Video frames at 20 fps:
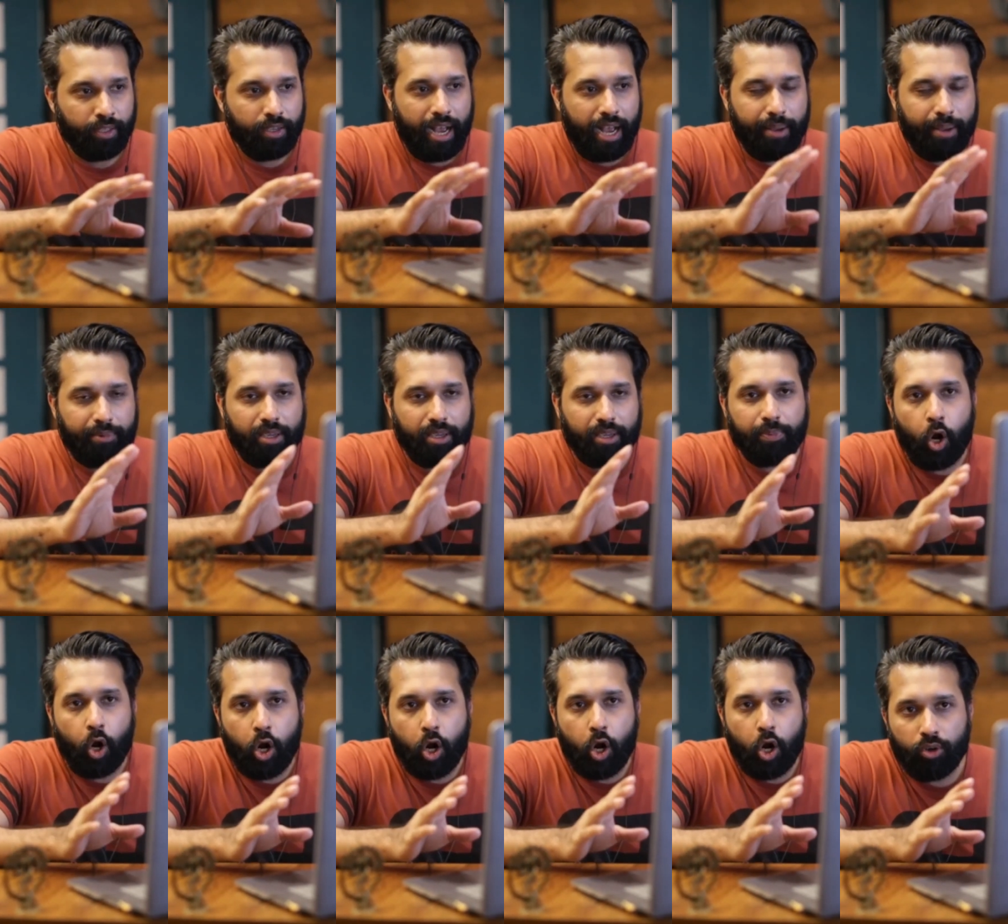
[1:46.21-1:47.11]
I'm keeping
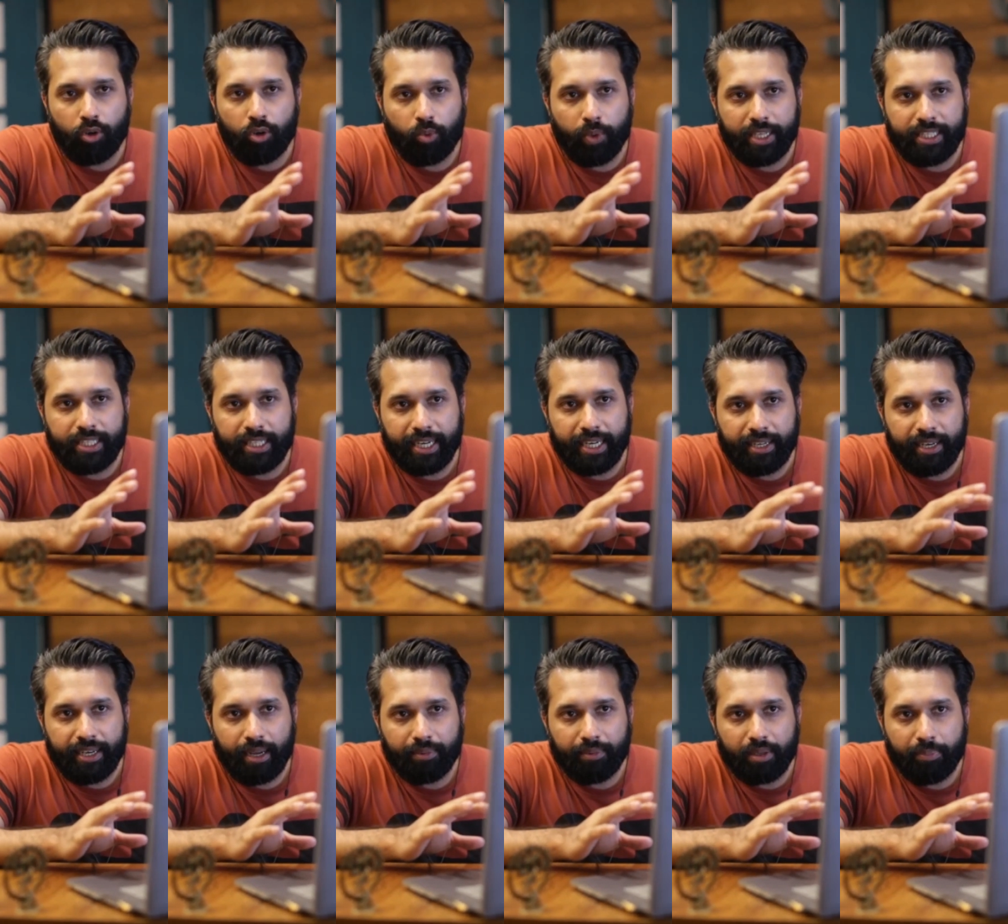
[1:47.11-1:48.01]
On2 on one side
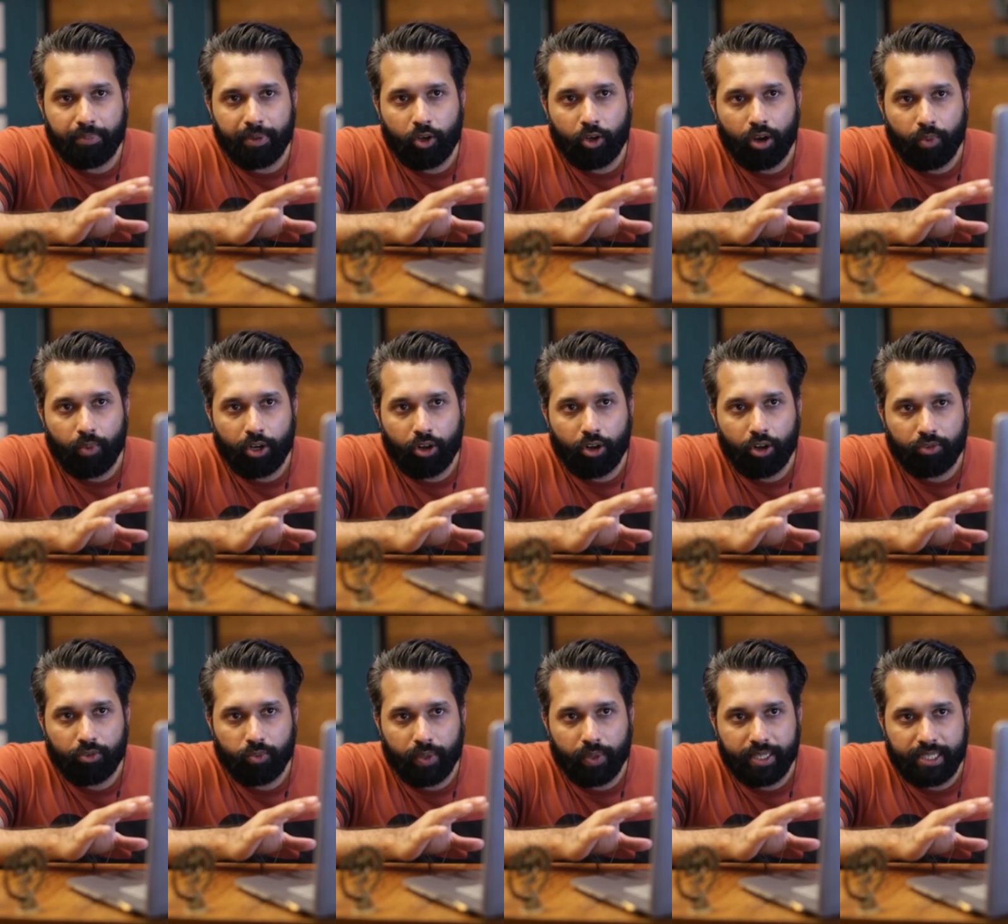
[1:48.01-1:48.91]
and keeping On1 on
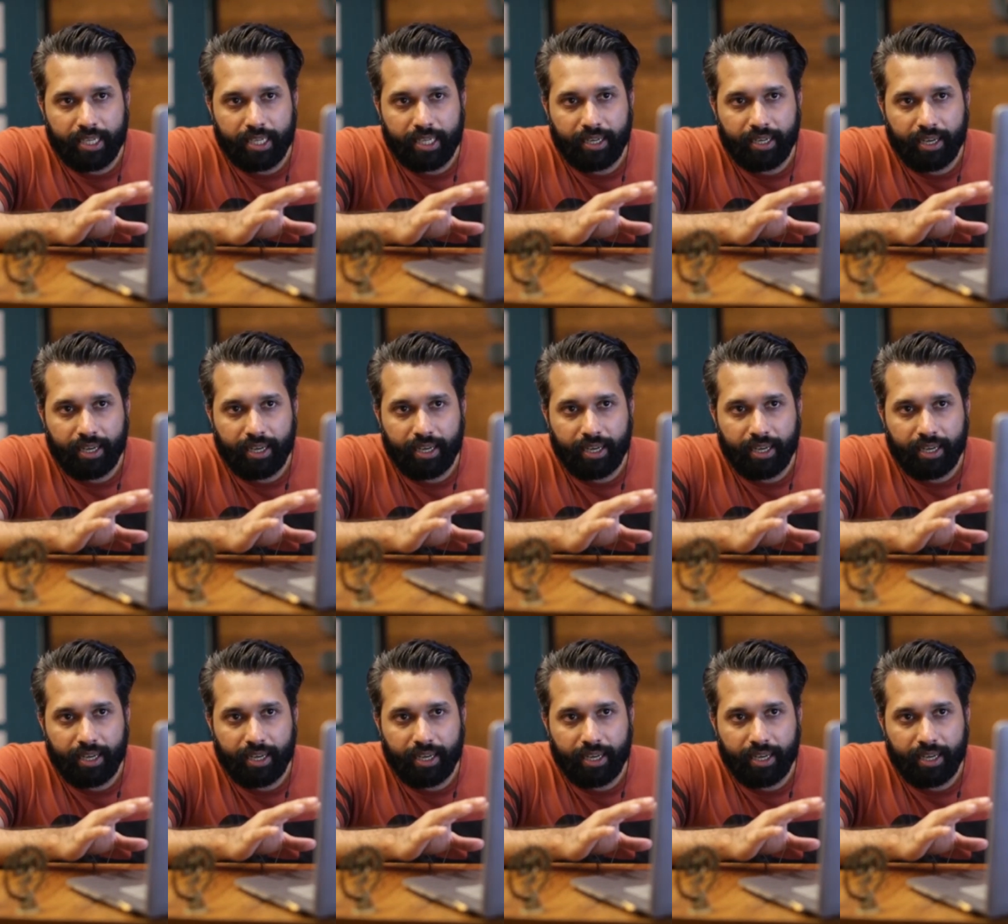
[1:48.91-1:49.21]
one side,